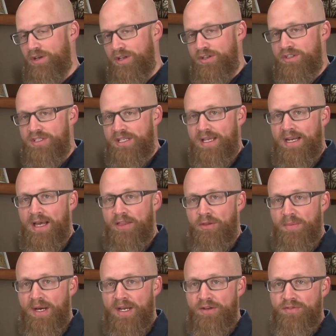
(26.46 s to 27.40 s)
to understand how
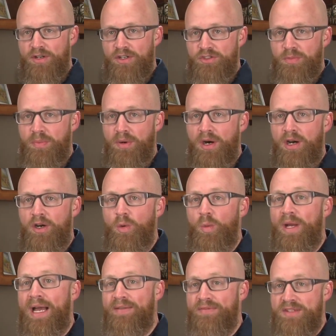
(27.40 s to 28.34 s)
the body falls
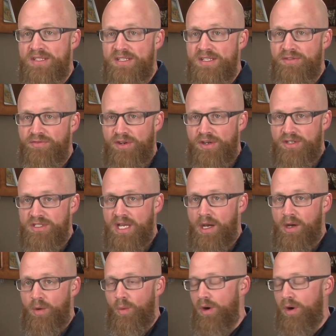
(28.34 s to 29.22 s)
apart, we have to see first how it